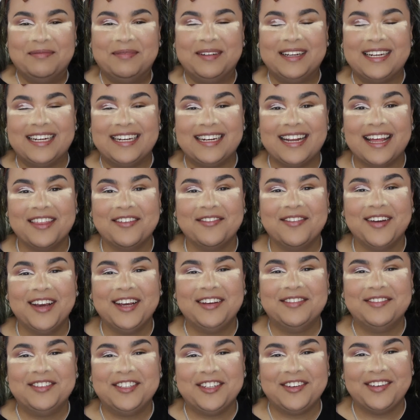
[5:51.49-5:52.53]
but another
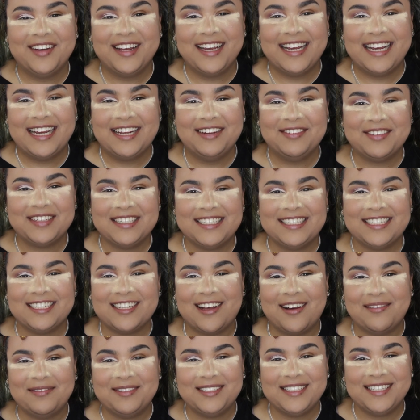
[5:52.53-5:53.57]
way of doing it, which
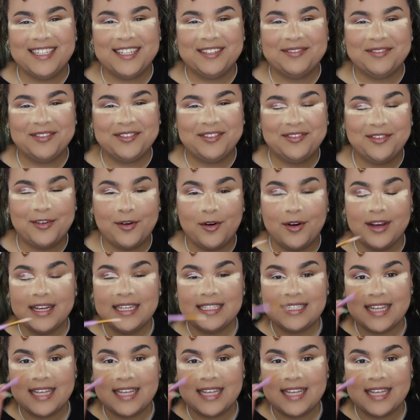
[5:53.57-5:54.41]
is option number 4,